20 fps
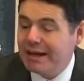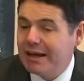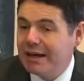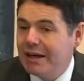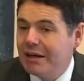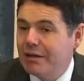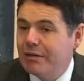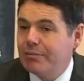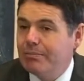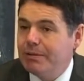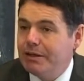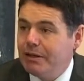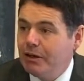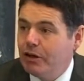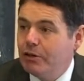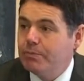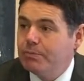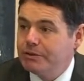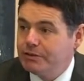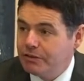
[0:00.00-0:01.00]
that has been
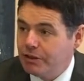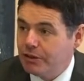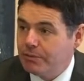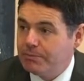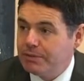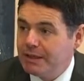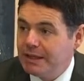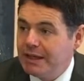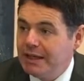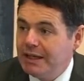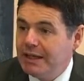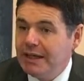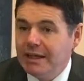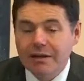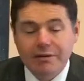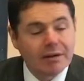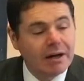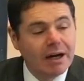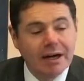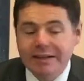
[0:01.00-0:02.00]
opened up
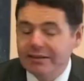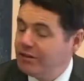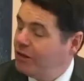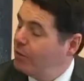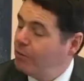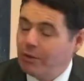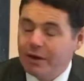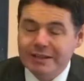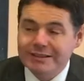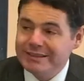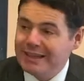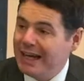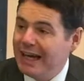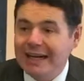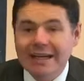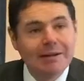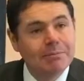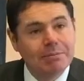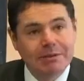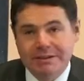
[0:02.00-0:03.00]
is I don't want
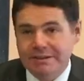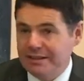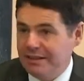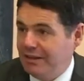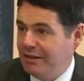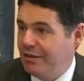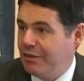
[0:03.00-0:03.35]
anybody